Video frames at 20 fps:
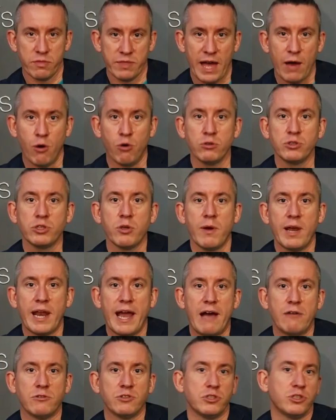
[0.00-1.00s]
That also
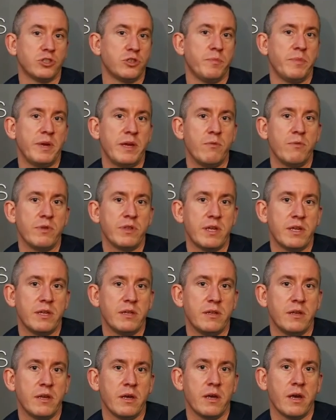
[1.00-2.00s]
allows us to be
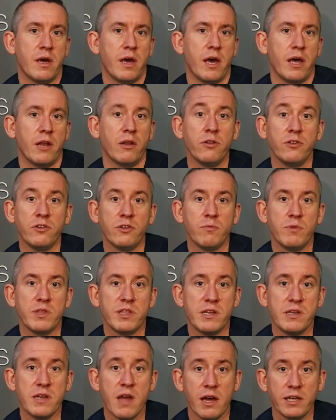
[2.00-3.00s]
within uh, London
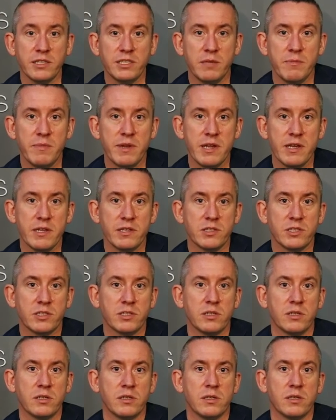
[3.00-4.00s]
within 90
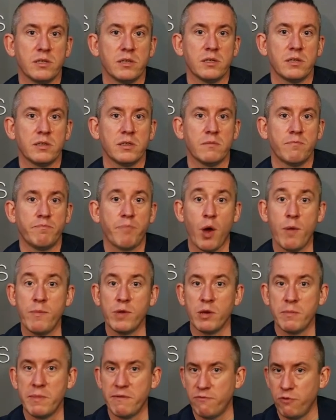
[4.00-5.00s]
minutes,
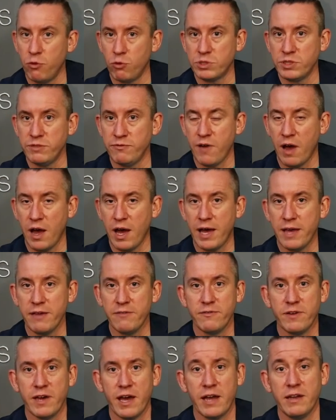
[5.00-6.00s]
Birmingham in
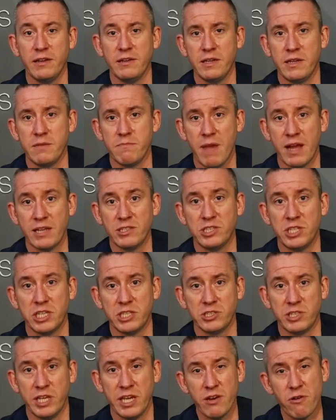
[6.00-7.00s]
45 and indeed
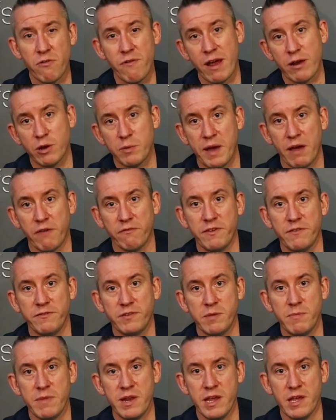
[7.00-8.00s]
Manchester in around about
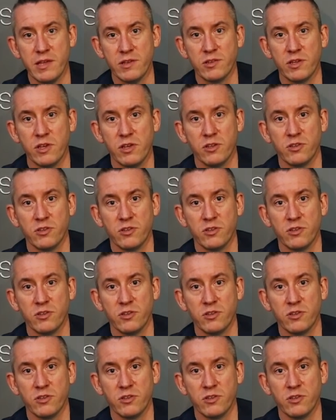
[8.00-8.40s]
50 minutes.